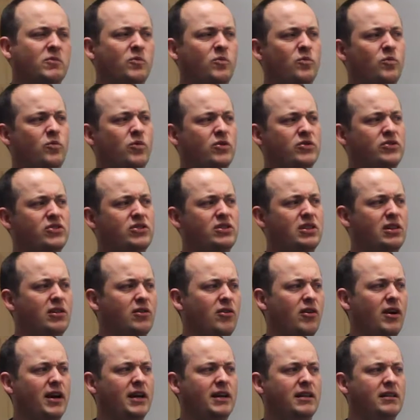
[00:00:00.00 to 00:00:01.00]
what's the
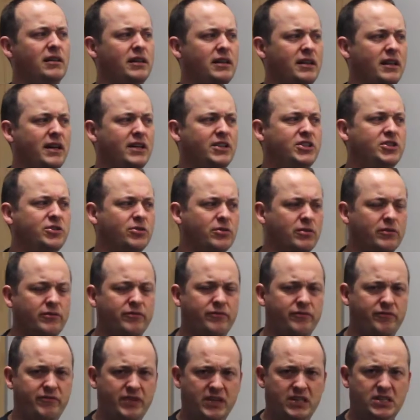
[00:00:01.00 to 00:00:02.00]
likely nature of
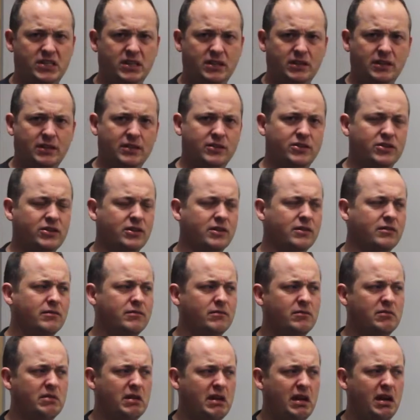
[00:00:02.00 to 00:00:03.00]
fixing this?
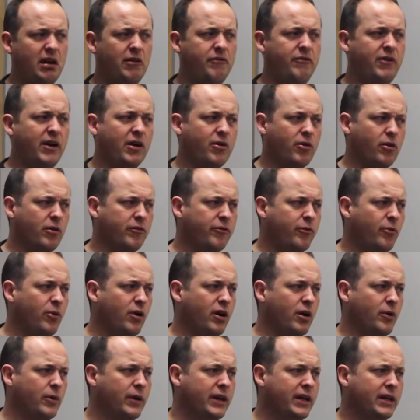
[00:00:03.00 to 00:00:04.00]
How far off
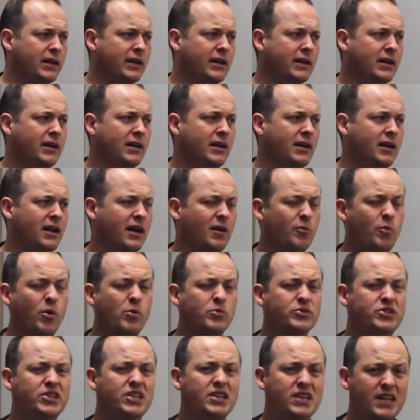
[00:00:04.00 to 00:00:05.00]
were we? What
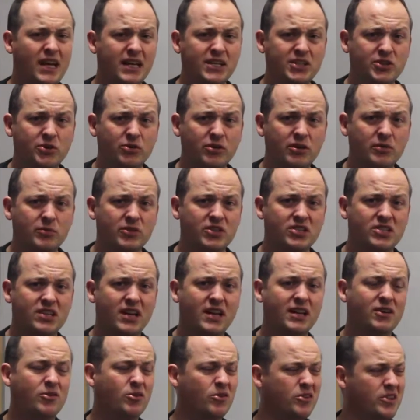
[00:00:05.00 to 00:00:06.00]
was the nature of the
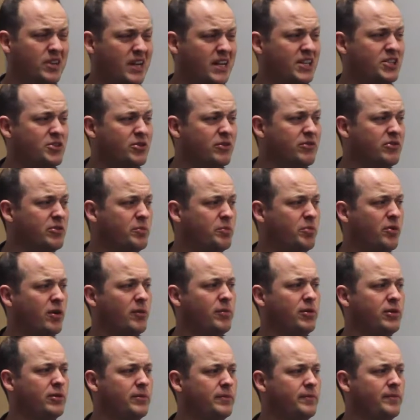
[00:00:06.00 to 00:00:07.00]
mistake or nature of the
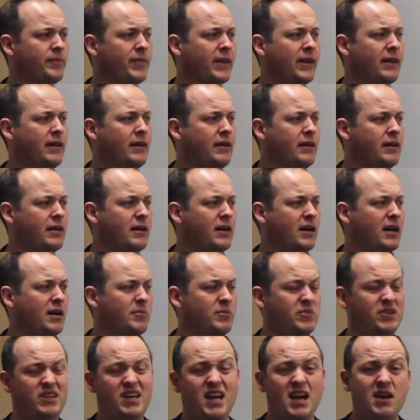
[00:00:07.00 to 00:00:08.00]
problem?
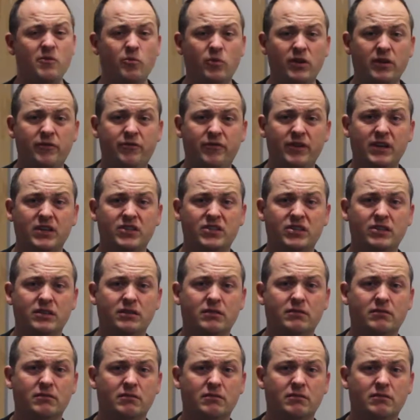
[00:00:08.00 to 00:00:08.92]
Can we fix it?